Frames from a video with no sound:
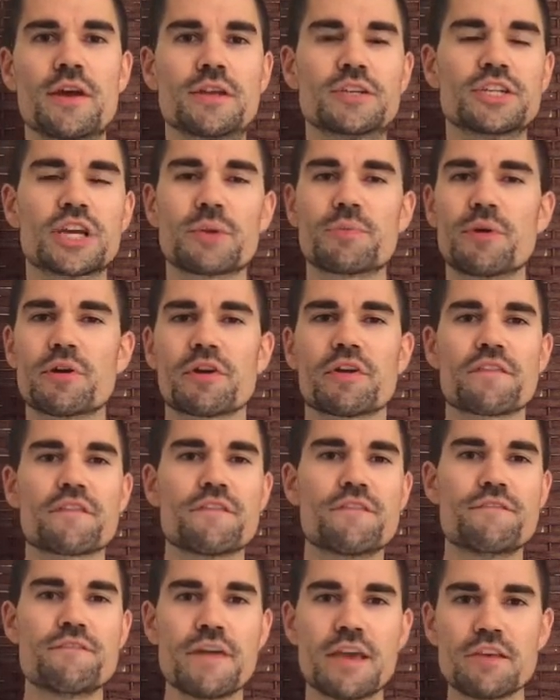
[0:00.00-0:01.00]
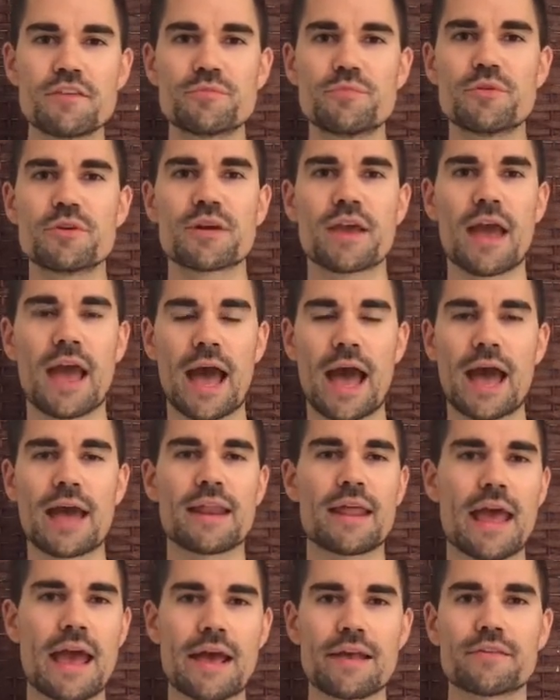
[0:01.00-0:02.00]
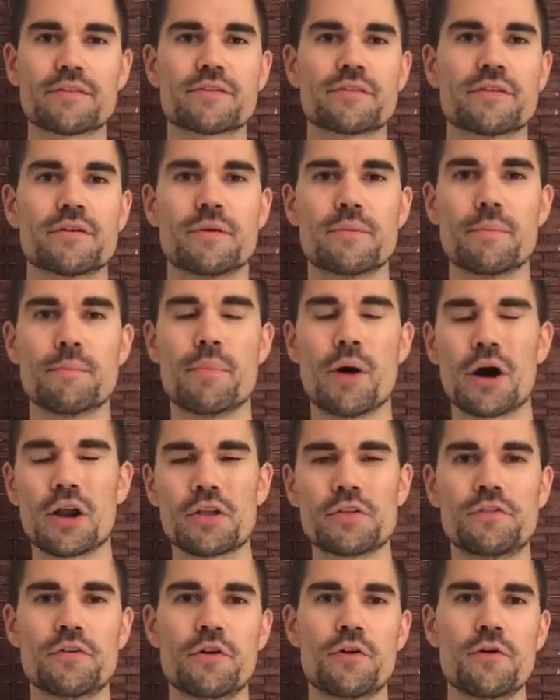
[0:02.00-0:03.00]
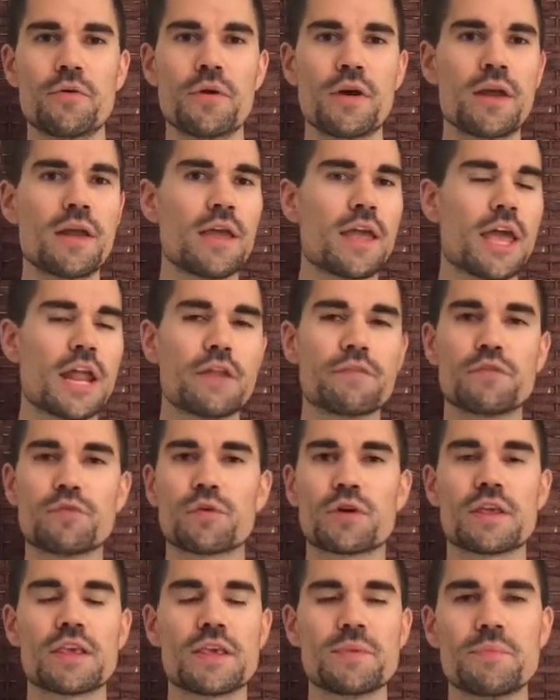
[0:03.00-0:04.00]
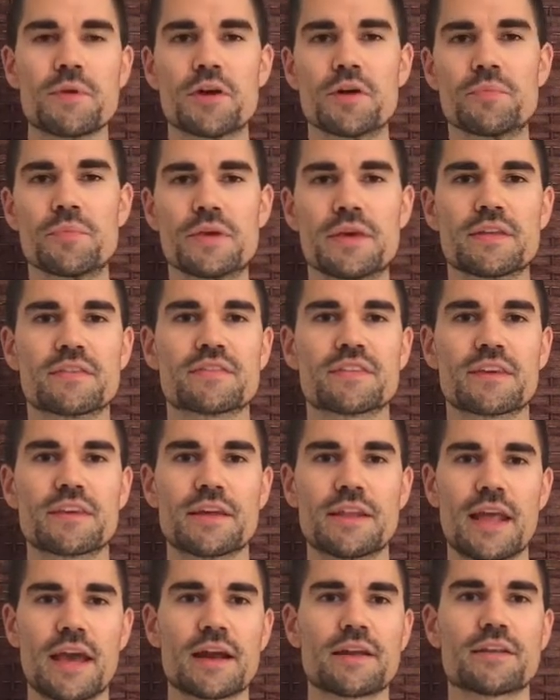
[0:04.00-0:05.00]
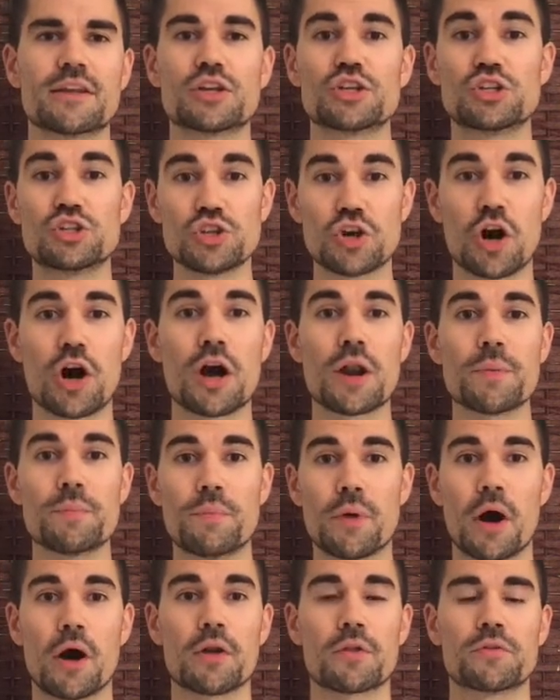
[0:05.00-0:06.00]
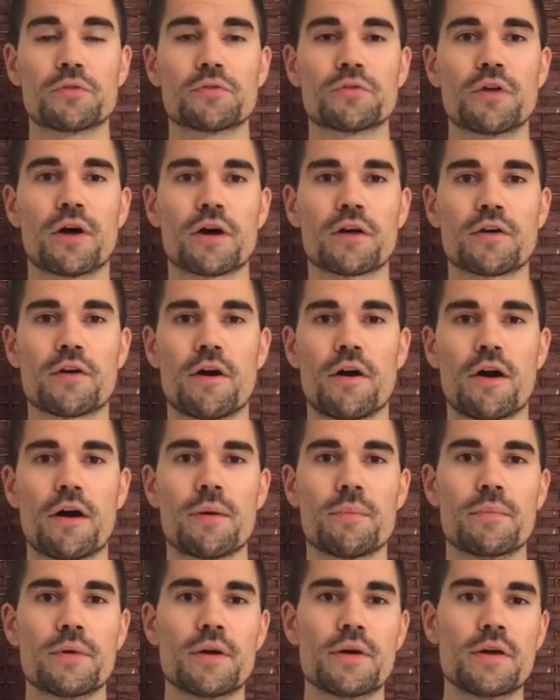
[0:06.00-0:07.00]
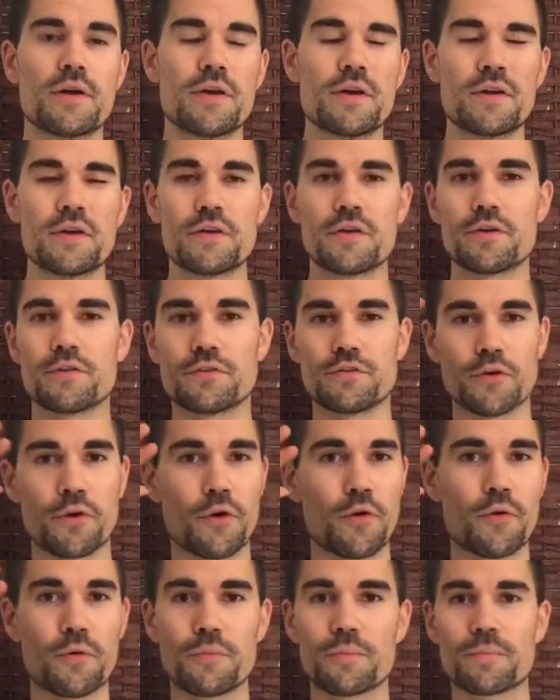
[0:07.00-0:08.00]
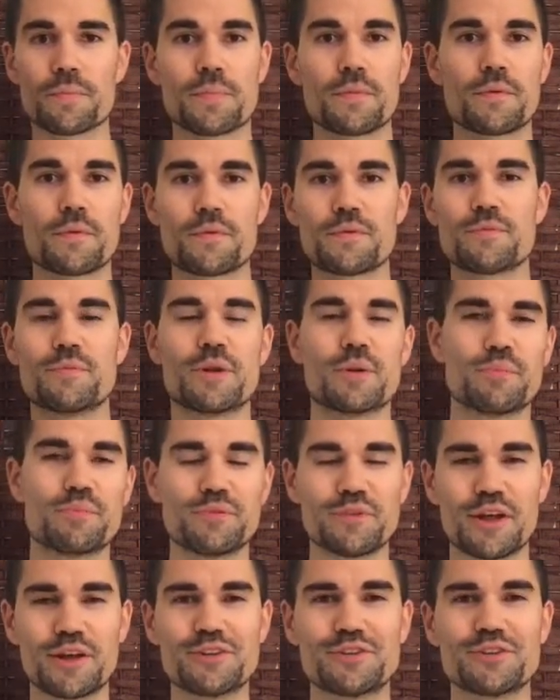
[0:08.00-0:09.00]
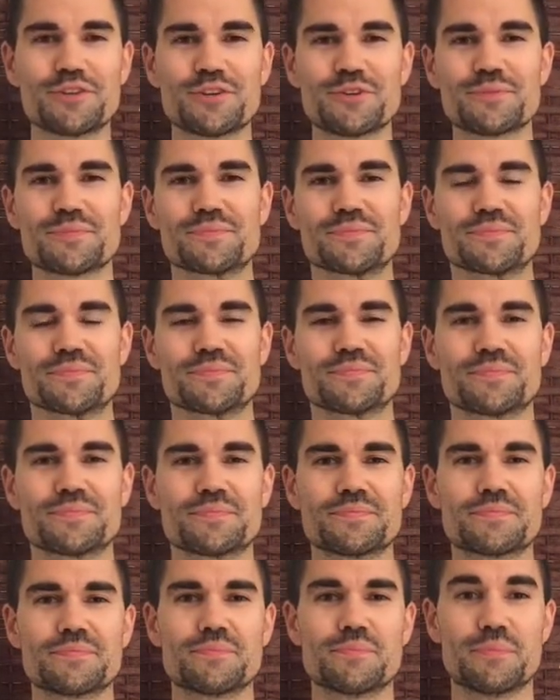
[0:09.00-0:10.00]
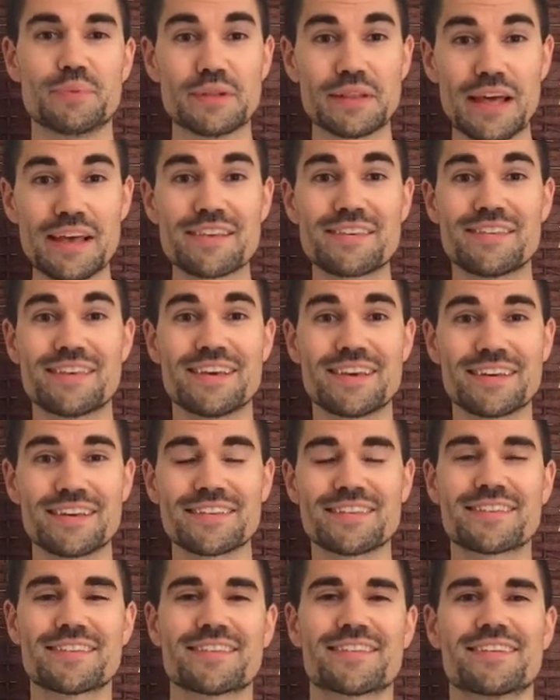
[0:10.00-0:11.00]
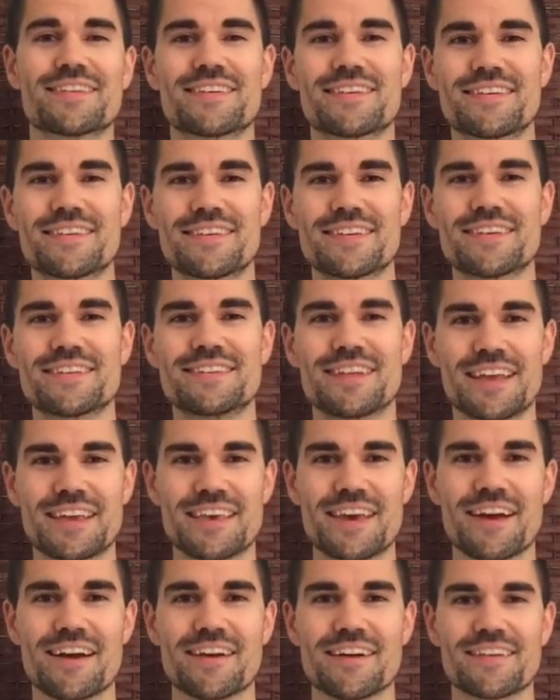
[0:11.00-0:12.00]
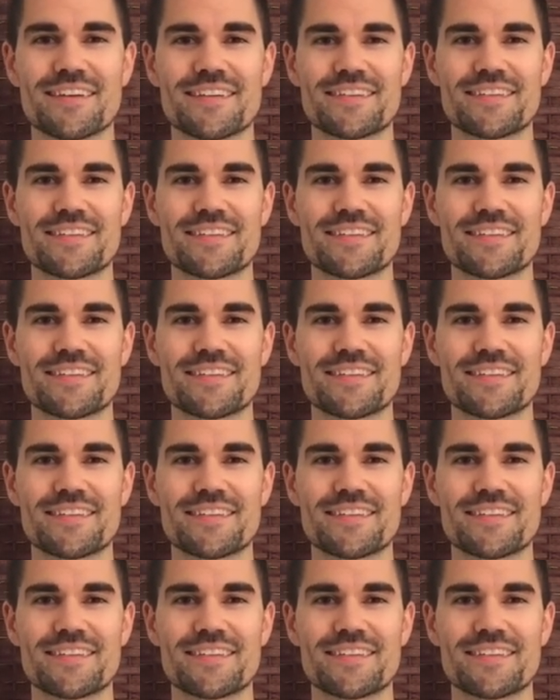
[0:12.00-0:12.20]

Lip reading: Check me out on Facebook at @sbonito. And if you want to email me, it's connect@SeanBonito.com. So it's been a pleasure. Blessings. Take care.